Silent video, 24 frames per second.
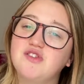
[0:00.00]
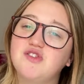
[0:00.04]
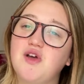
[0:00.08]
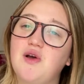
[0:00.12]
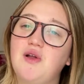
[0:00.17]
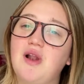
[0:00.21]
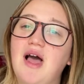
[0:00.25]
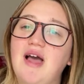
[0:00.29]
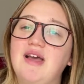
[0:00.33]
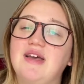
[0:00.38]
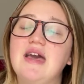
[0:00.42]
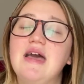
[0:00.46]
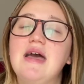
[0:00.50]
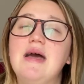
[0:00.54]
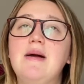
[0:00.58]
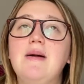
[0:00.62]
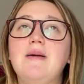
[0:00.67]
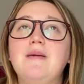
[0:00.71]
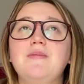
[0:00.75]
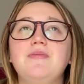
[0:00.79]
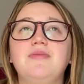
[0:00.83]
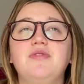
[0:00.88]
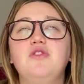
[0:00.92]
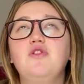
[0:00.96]
So like,
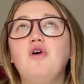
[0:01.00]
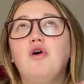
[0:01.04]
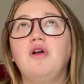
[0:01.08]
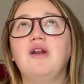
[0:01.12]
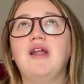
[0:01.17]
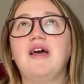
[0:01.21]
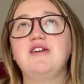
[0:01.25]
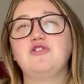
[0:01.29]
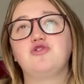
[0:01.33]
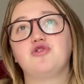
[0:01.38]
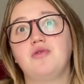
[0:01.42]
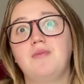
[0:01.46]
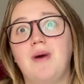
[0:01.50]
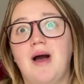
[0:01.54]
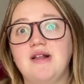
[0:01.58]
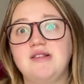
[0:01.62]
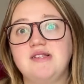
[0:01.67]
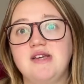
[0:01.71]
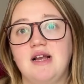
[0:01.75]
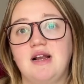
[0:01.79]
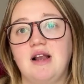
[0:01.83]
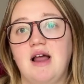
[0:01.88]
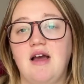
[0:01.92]
not like traumatic,